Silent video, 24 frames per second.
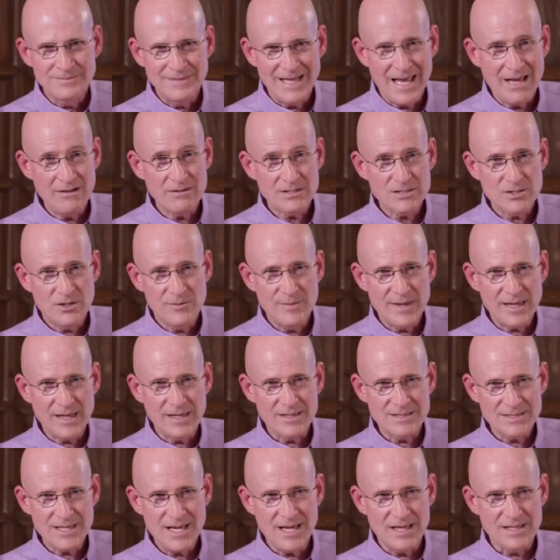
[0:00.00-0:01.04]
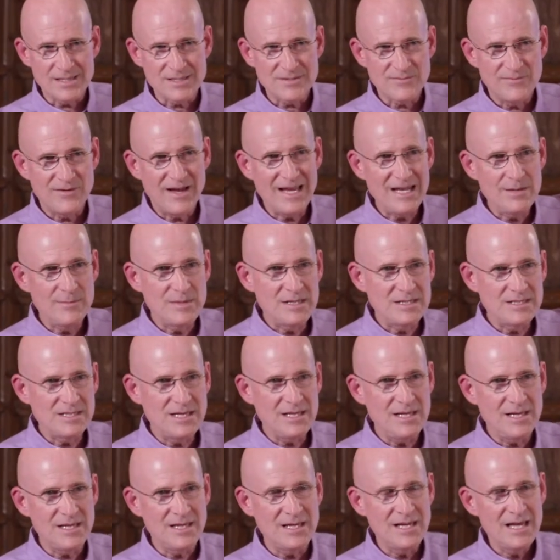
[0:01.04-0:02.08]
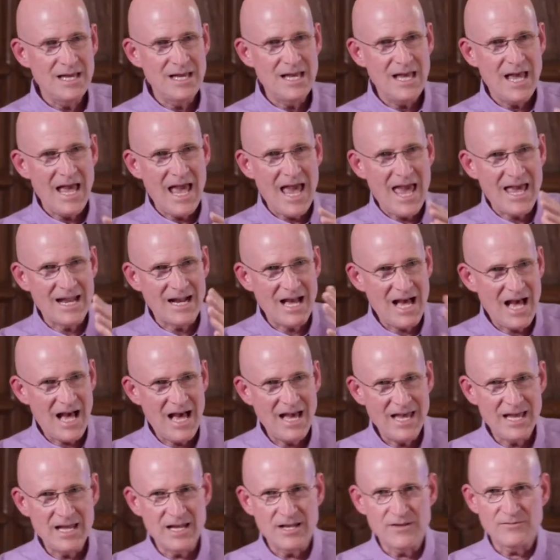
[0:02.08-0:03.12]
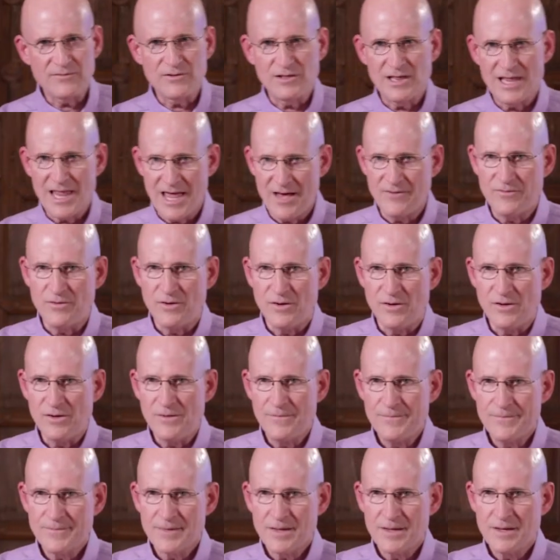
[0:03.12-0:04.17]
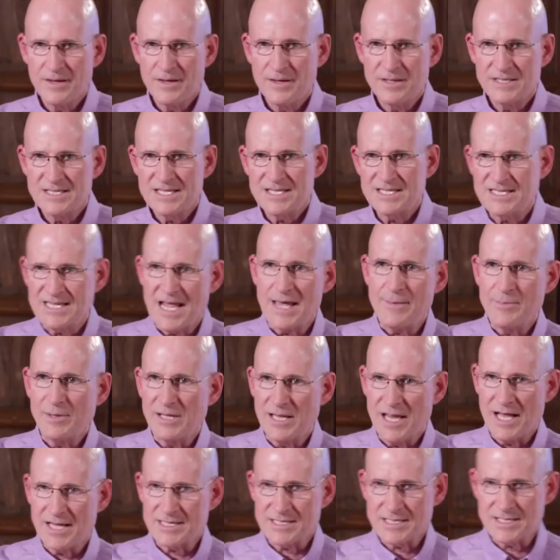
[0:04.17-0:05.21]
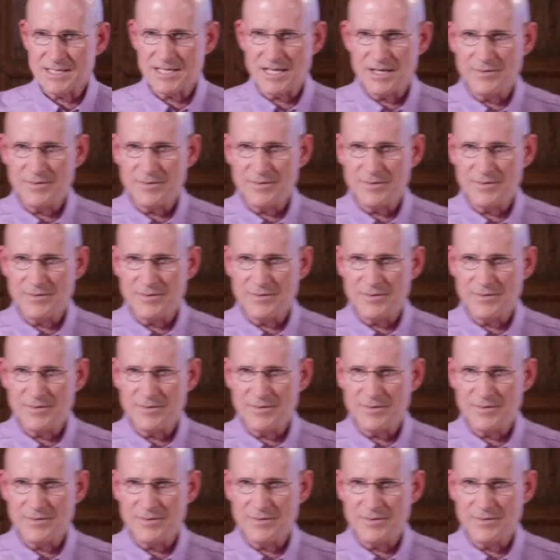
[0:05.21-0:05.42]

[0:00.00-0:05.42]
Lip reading: Now it's all making sense. Vitamin D at a high enough level stabilizes